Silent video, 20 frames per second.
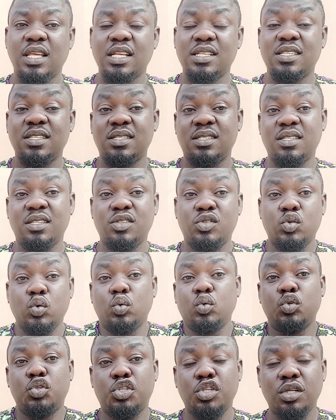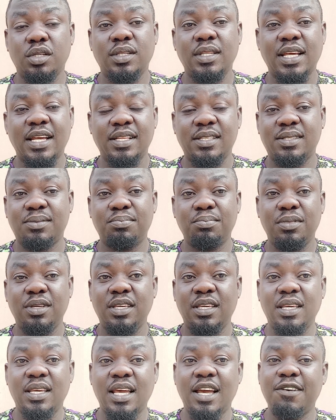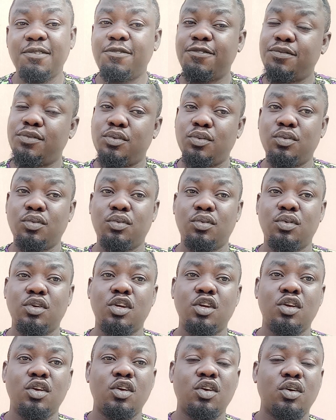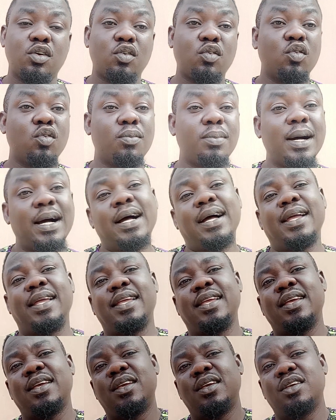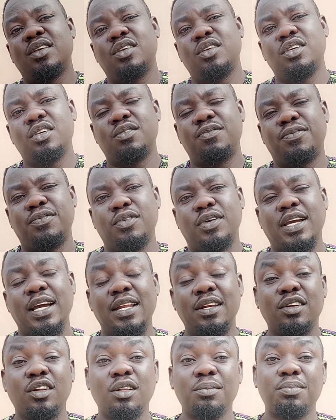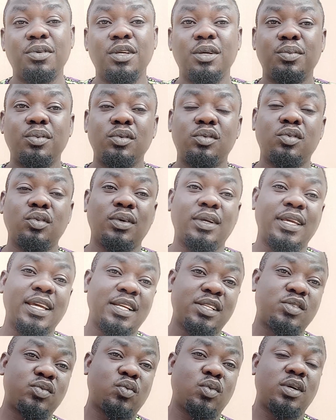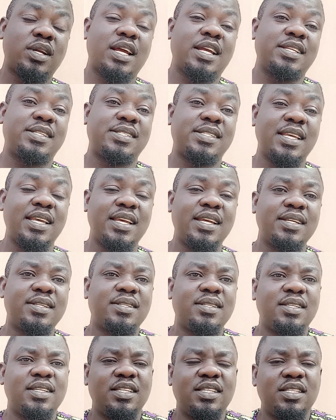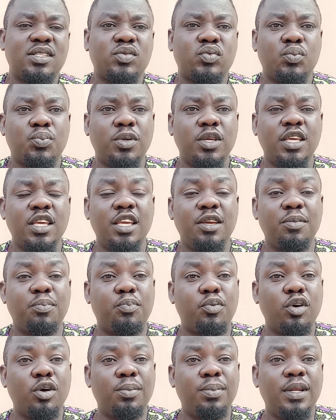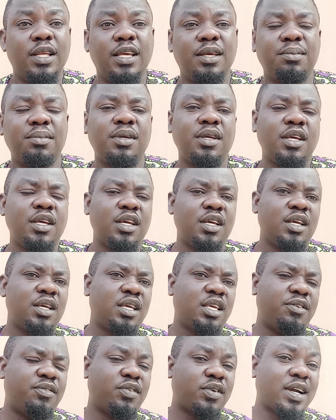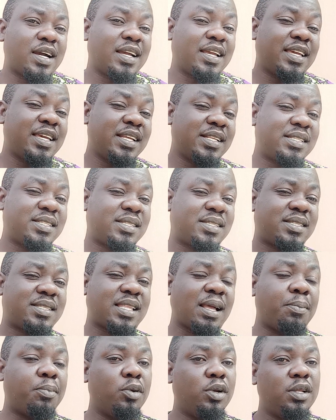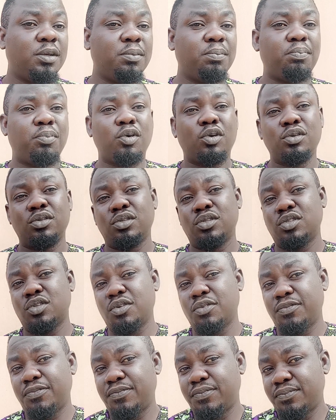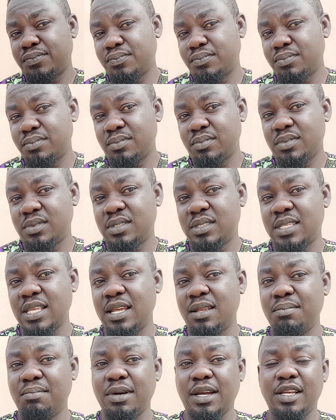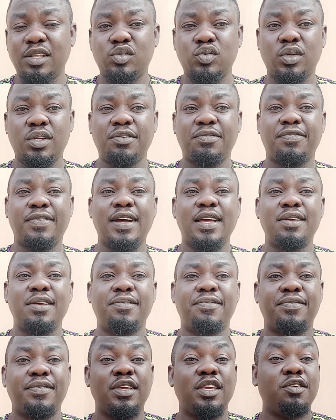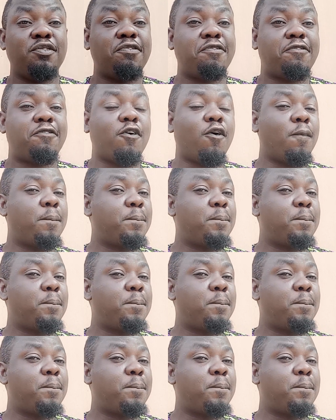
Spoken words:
is the solution that may have to go by. If you cannot be able to get what I said, it will be a problem. If you can get tarpaulin ponds of 10 by 25 in 4